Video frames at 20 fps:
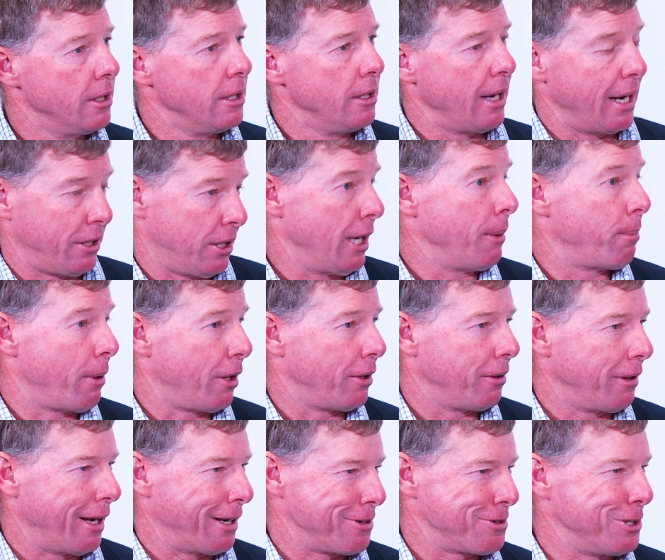and keep
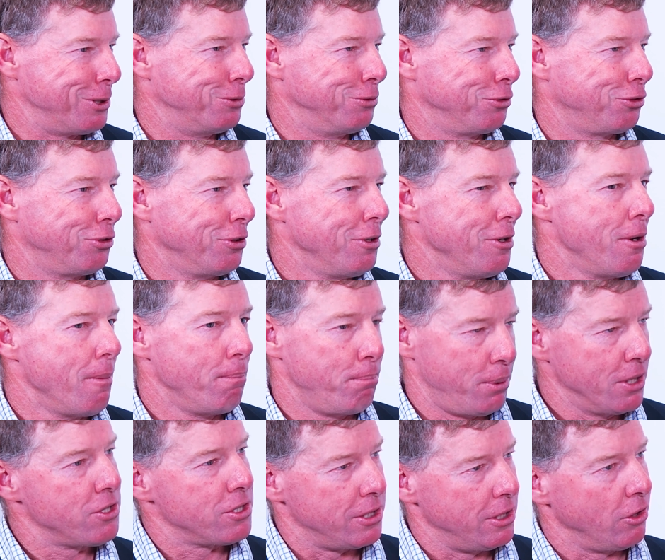ourselves
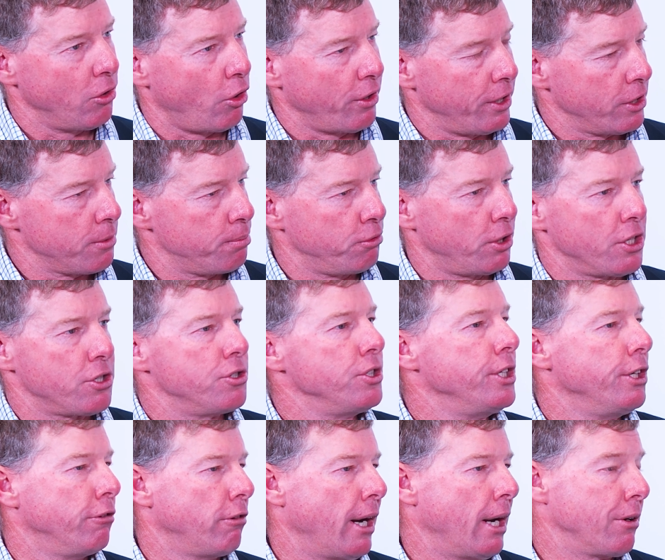busy on exploration
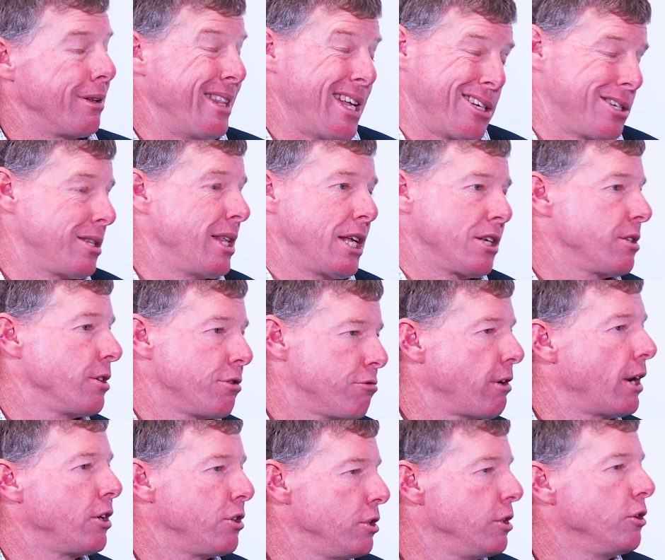year round, and that's the
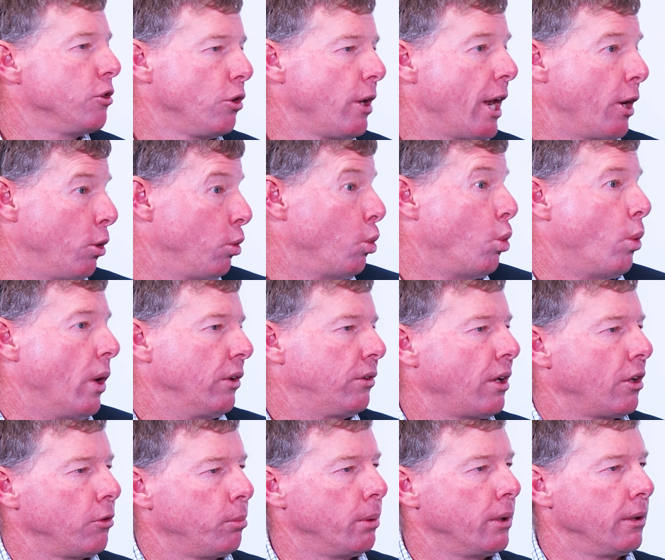strategy, and it always
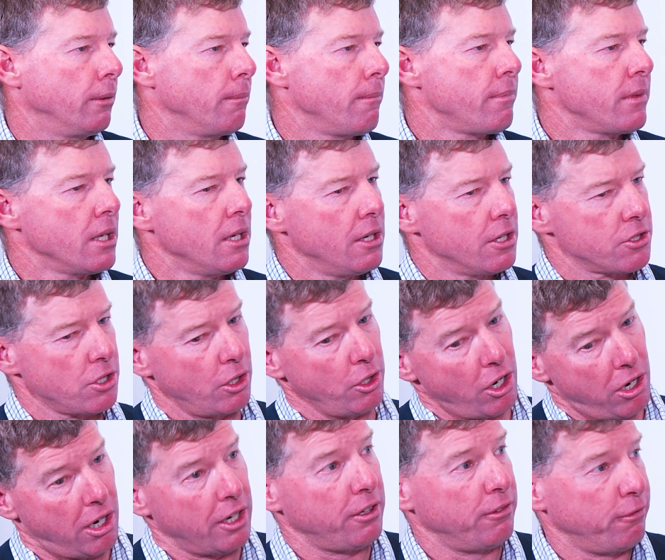has been. So
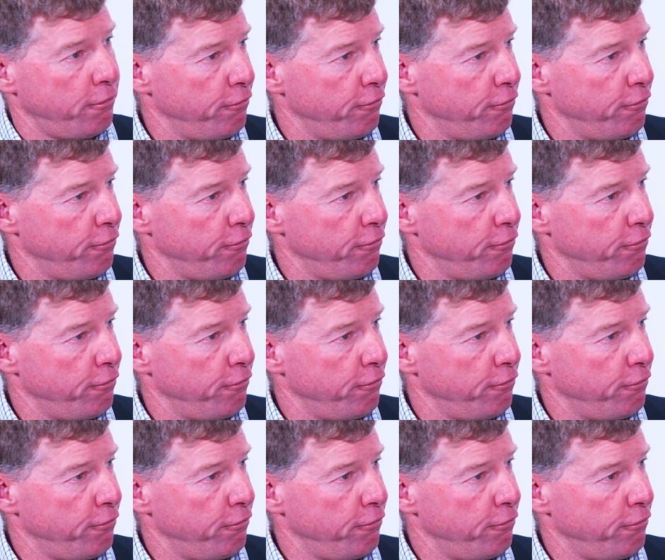Hayden